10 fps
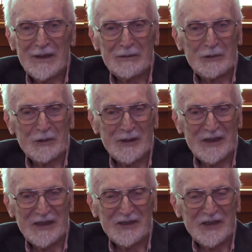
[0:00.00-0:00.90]
it was
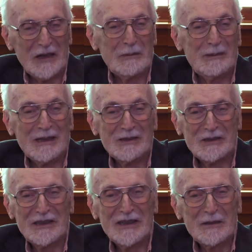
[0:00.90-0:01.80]
a
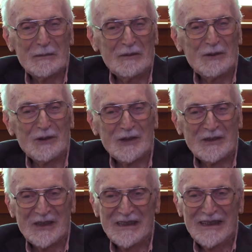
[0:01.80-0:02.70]
celebration. my first,
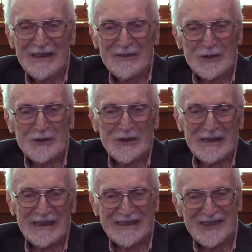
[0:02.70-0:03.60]
under, first
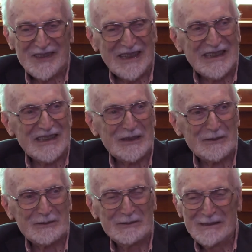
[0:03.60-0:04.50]
uh, understanding
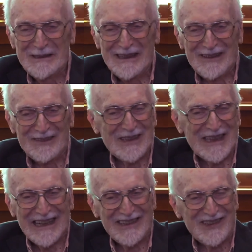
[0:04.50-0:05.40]
of, of
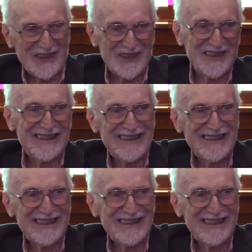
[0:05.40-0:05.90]
analysis.